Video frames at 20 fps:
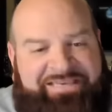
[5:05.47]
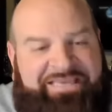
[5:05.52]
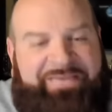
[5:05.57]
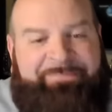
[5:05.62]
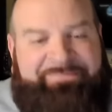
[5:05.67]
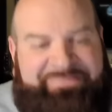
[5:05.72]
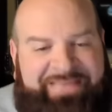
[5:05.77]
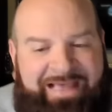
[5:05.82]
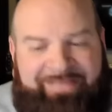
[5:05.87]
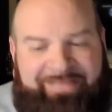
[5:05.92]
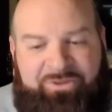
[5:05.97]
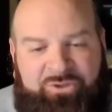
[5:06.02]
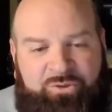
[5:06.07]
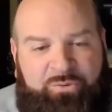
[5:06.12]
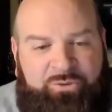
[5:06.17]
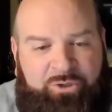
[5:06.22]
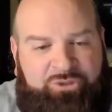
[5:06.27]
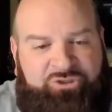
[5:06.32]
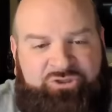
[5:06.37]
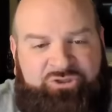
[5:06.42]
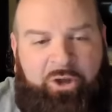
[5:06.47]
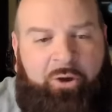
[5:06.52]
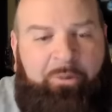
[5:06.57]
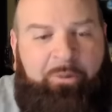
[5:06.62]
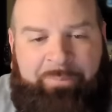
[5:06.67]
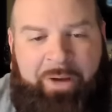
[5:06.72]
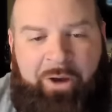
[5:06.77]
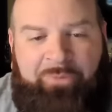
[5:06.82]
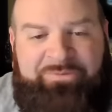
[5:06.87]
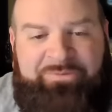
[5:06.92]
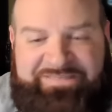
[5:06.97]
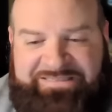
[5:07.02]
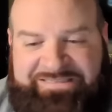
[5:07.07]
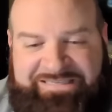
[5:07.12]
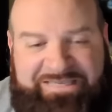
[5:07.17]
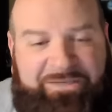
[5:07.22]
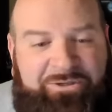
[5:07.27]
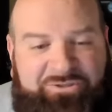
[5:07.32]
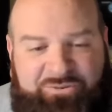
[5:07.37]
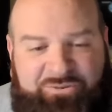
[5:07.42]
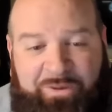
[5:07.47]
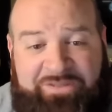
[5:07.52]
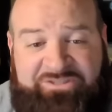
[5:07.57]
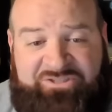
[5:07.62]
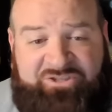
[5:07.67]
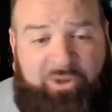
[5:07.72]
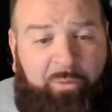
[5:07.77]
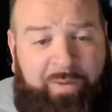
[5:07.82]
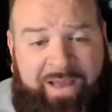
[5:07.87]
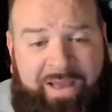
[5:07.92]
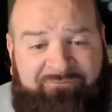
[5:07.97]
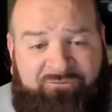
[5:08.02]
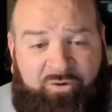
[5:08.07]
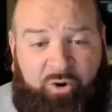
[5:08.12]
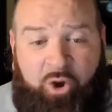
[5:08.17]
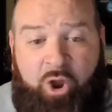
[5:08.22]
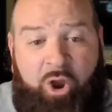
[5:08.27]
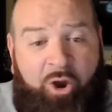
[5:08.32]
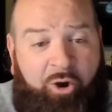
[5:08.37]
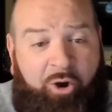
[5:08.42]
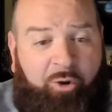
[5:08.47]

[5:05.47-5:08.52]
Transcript: I keep telling you, there's no post skills whatsoever.